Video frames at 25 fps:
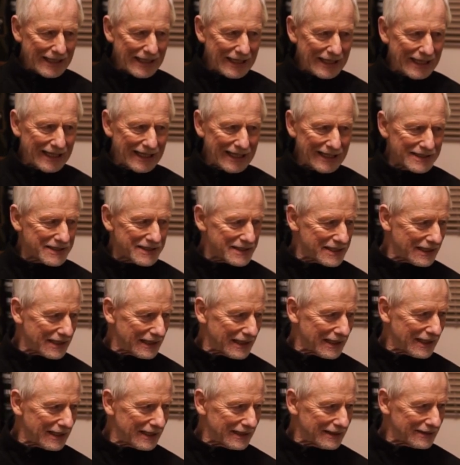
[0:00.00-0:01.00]
And
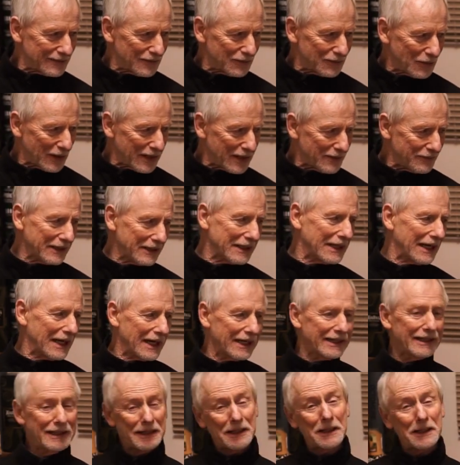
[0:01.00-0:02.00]
what have I
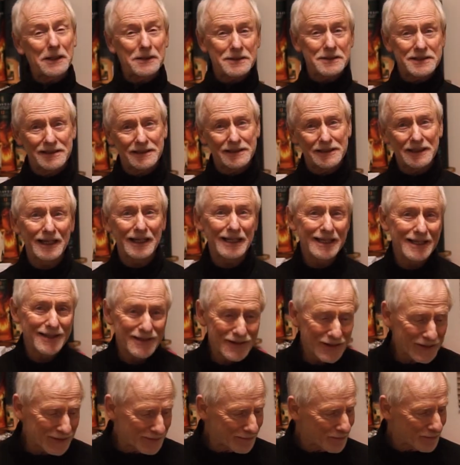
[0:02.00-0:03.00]
got here
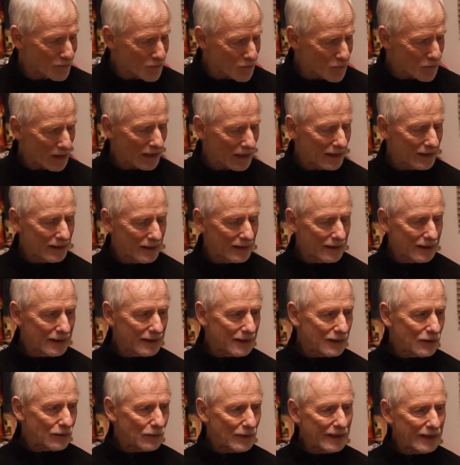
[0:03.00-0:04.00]
tonight?
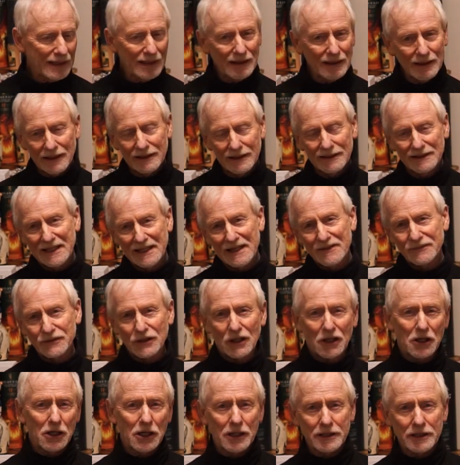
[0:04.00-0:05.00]
Well, after
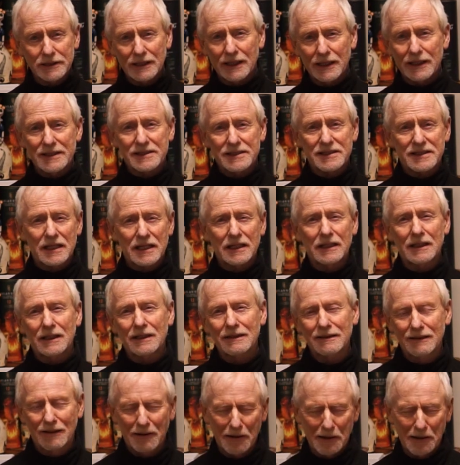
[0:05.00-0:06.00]
a hard day
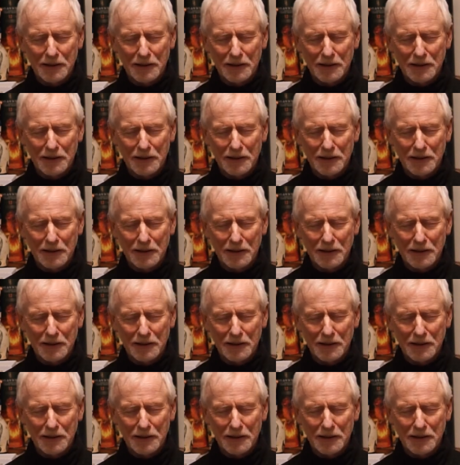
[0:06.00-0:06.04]
skiing,